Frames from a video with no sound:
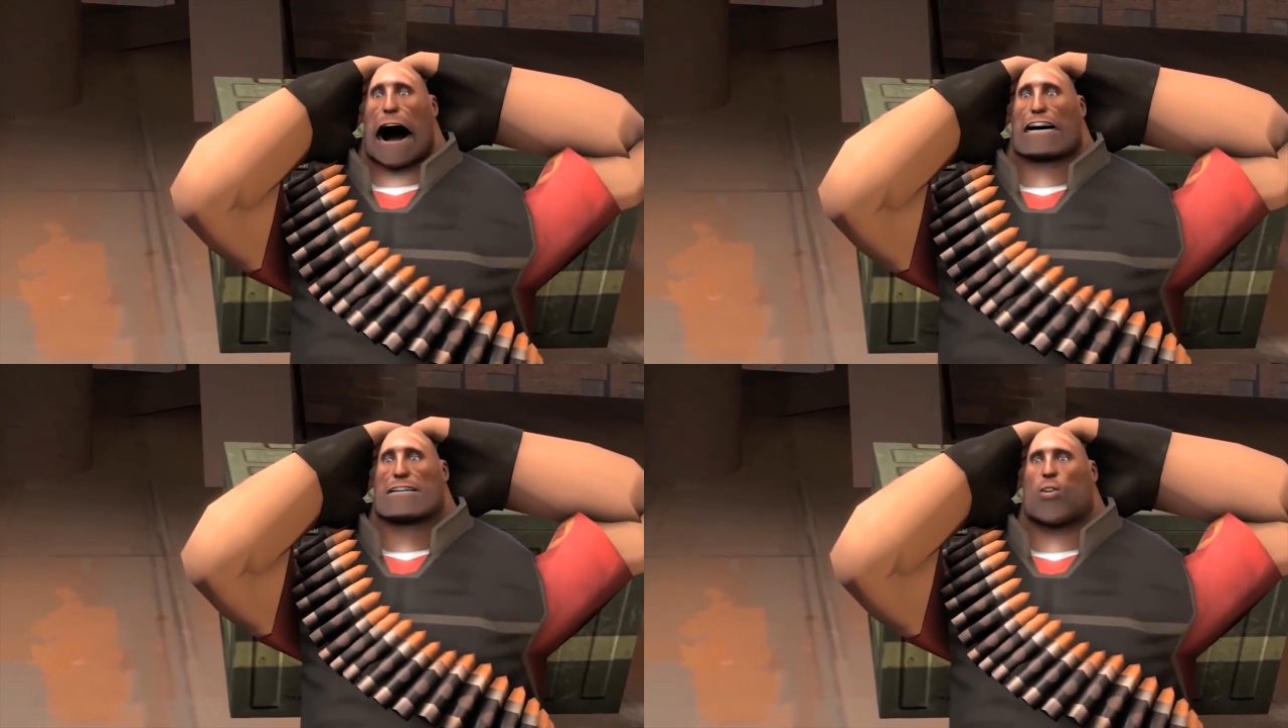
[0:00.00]

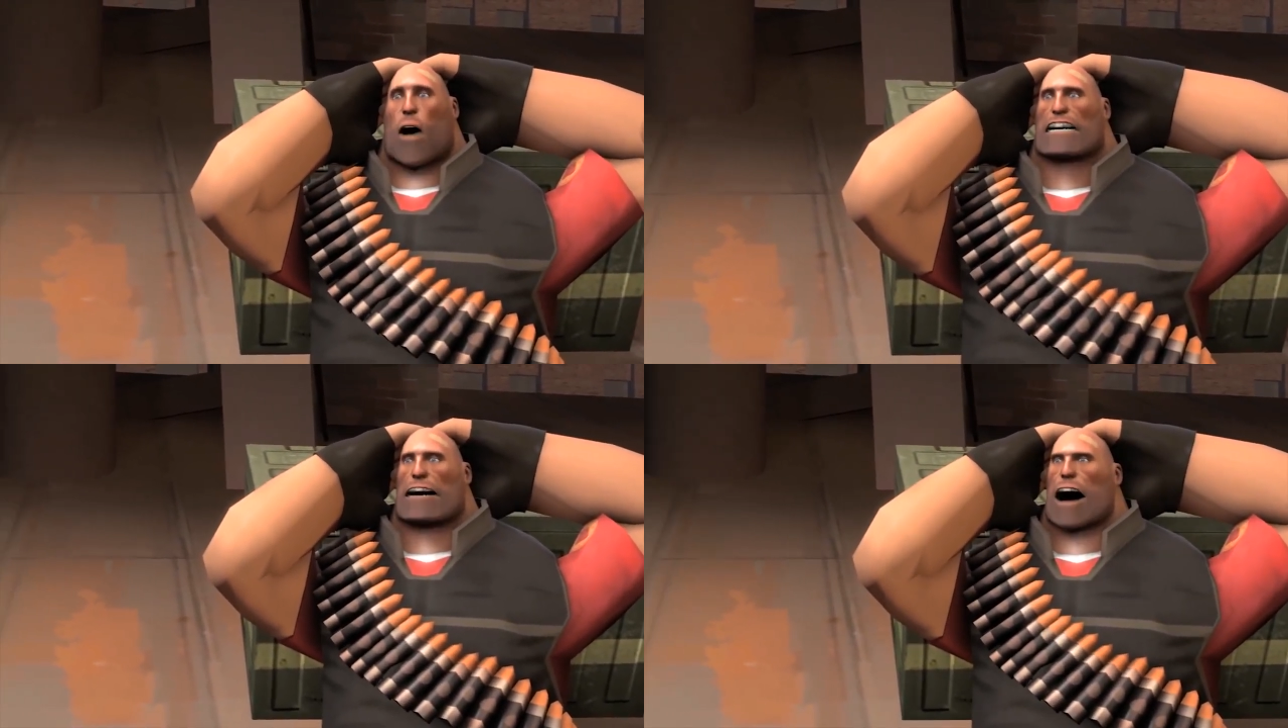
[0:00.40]
I know
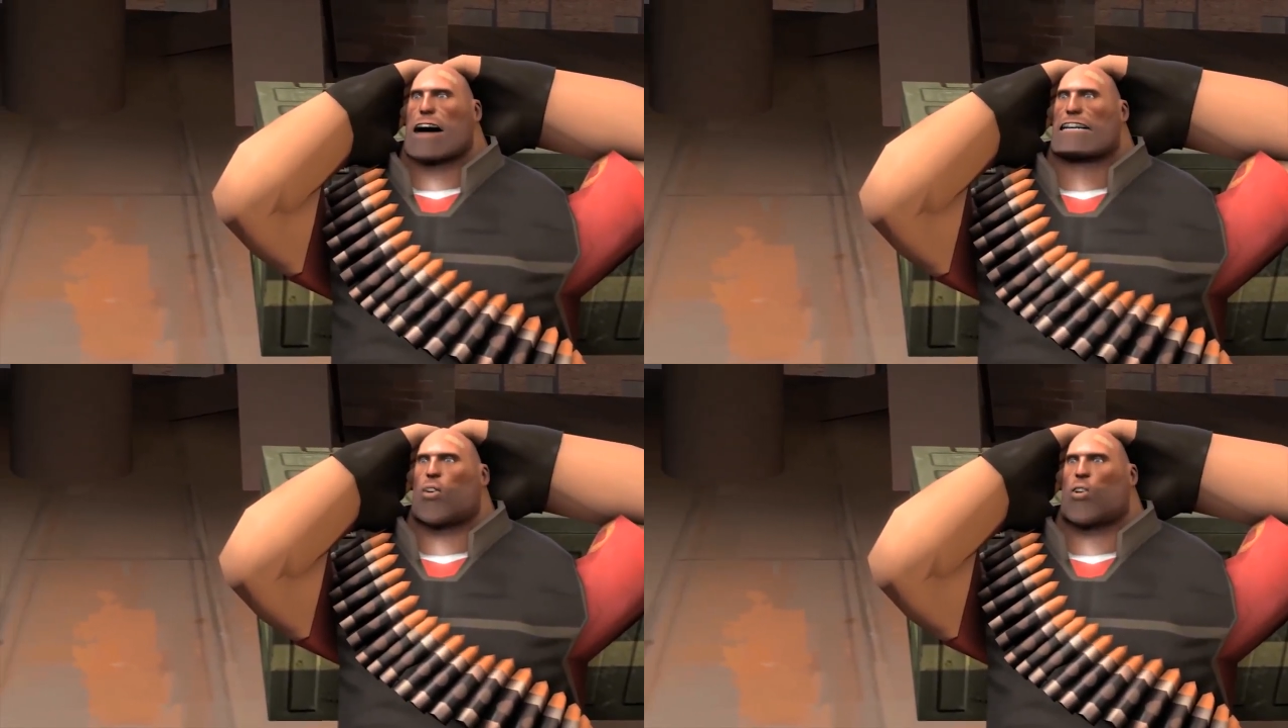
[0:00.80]
what
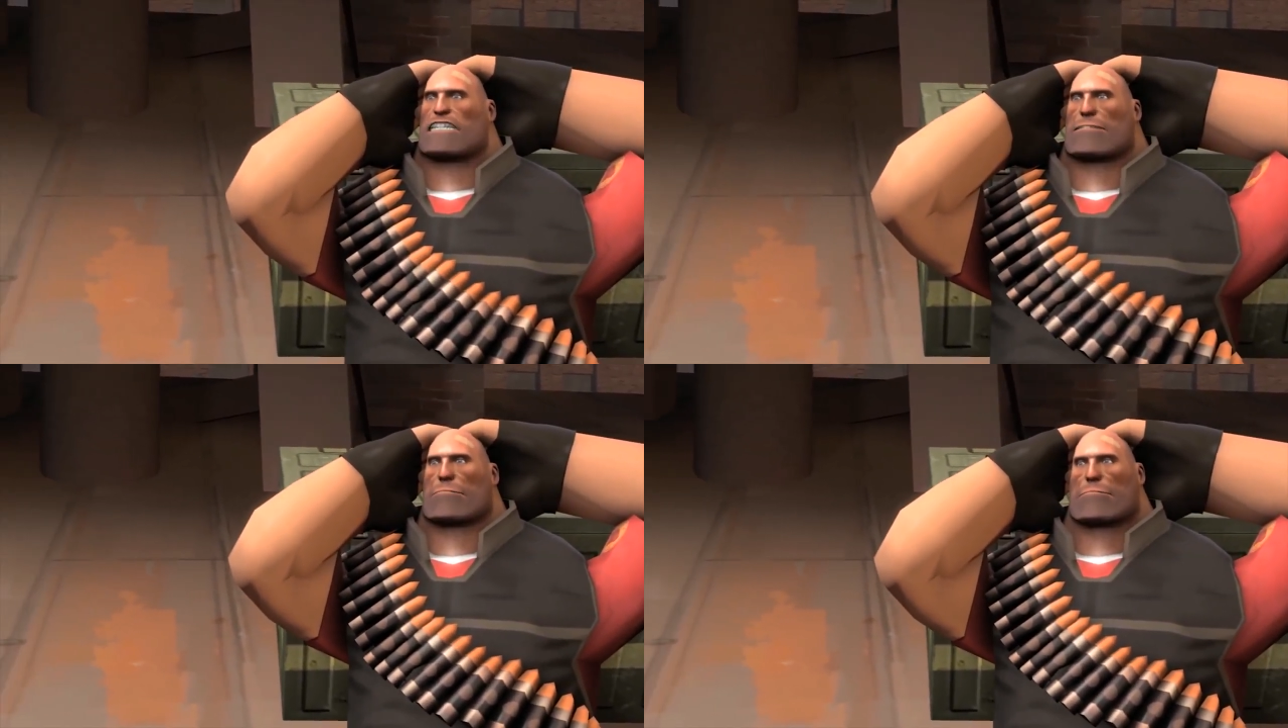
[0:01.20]

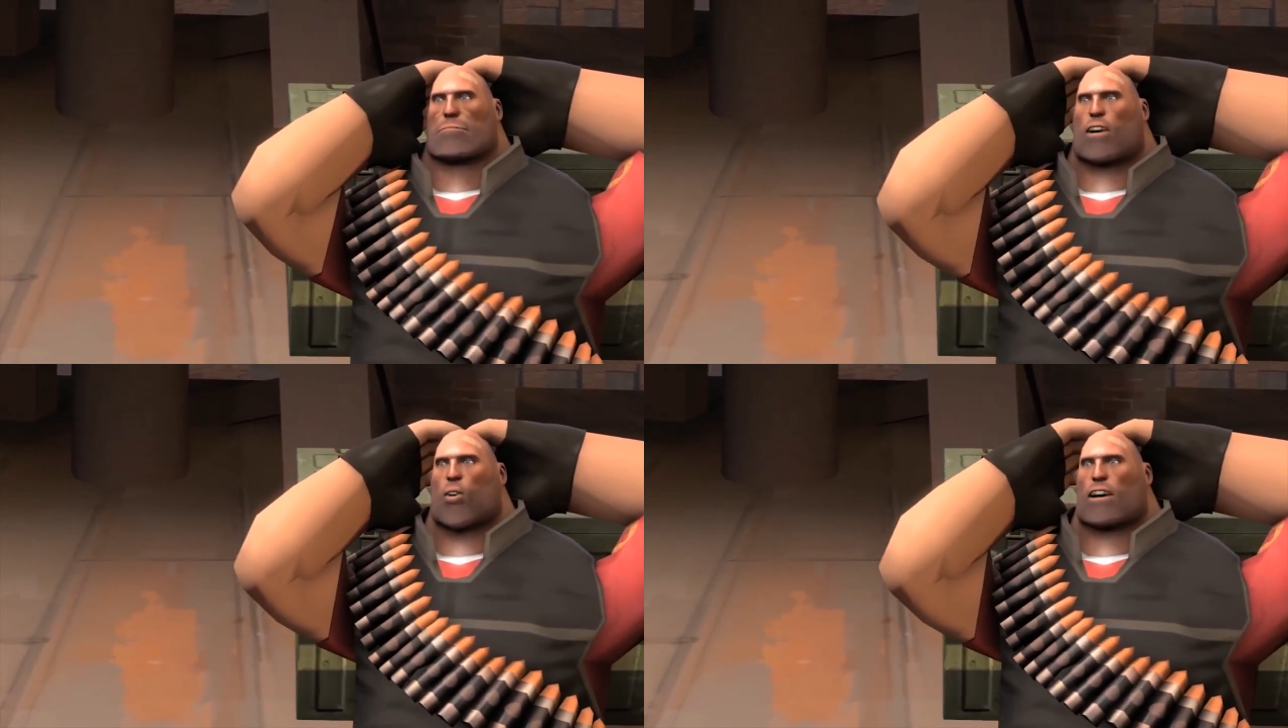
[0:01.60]
happens.
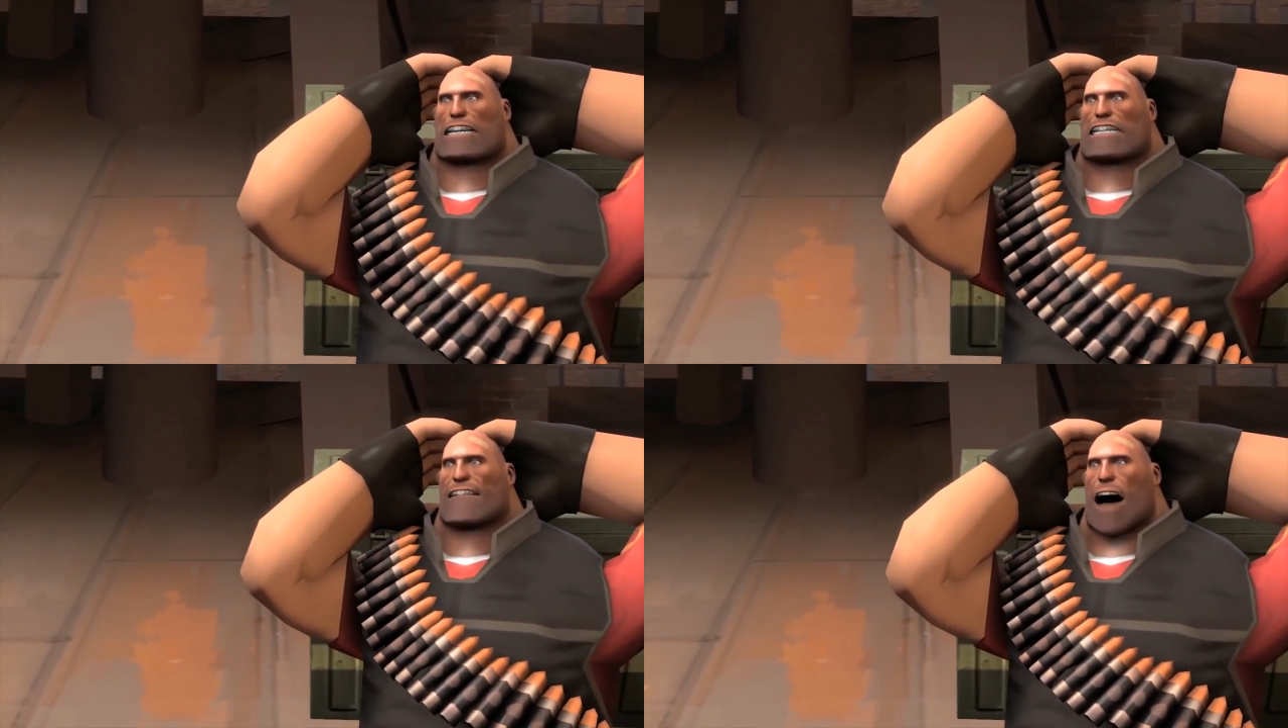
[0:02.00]
We
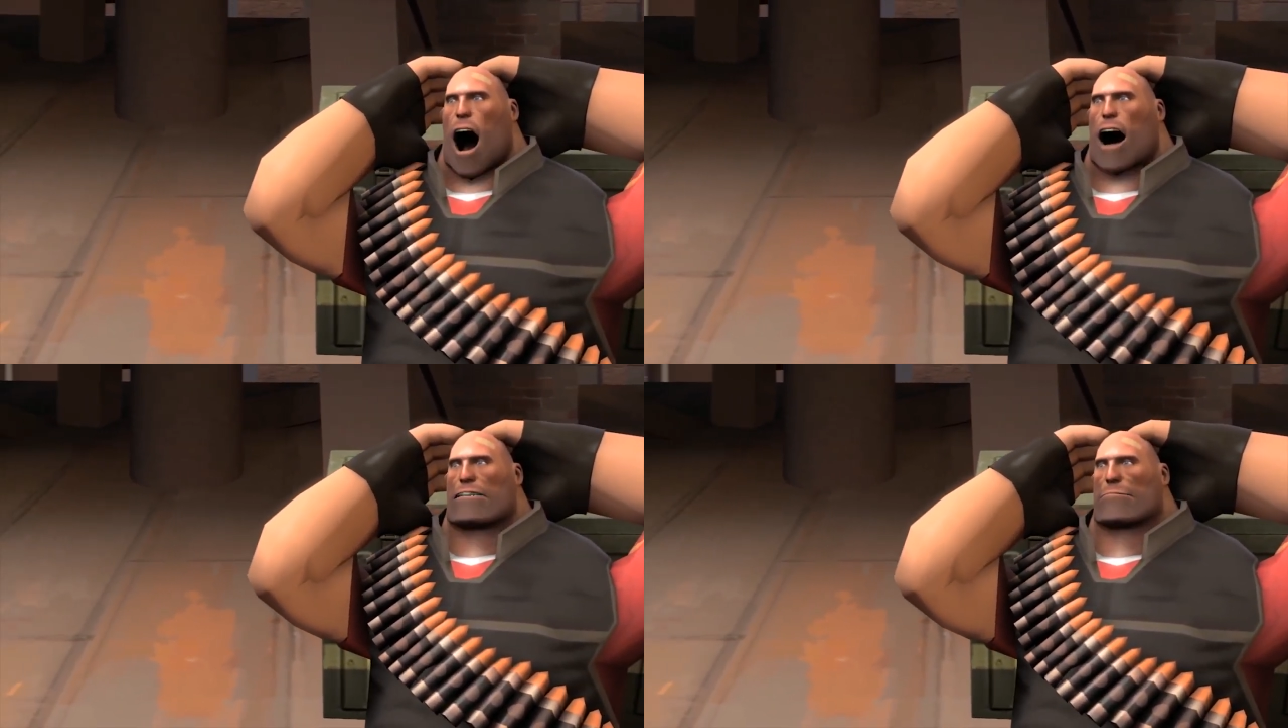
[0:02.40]

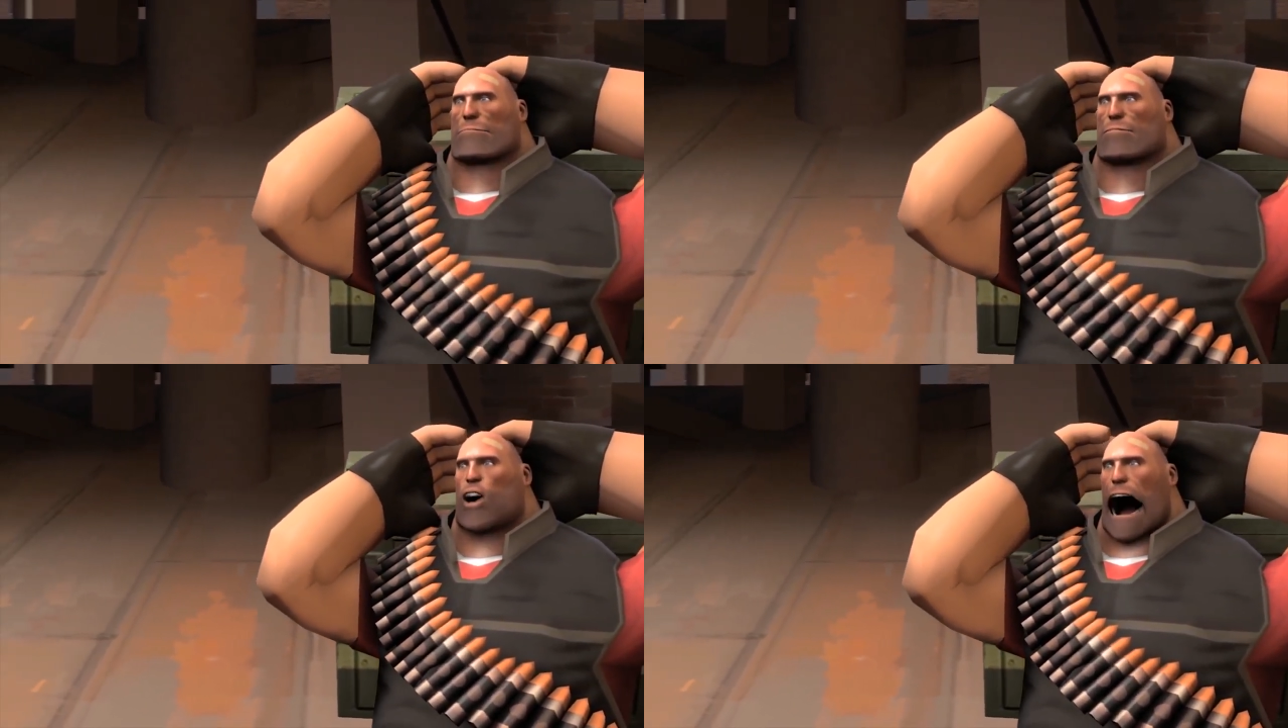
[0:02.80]
respawn,
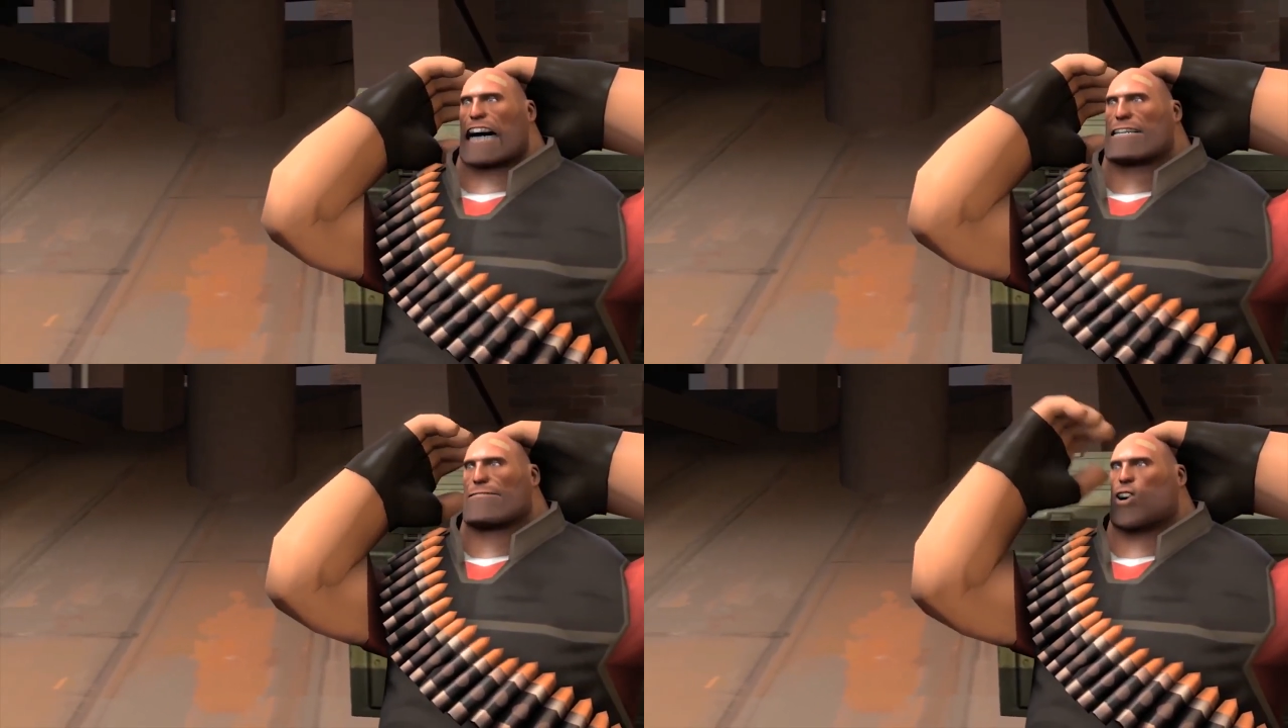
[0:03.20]

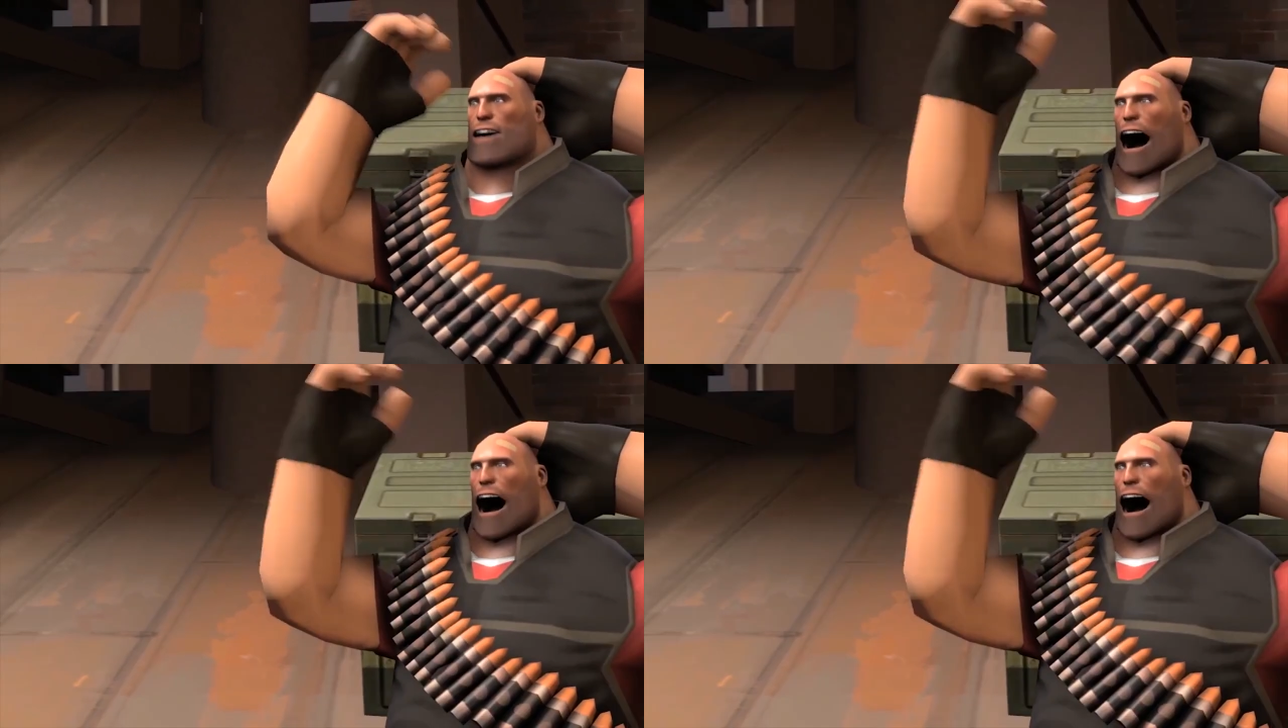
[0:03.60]
right over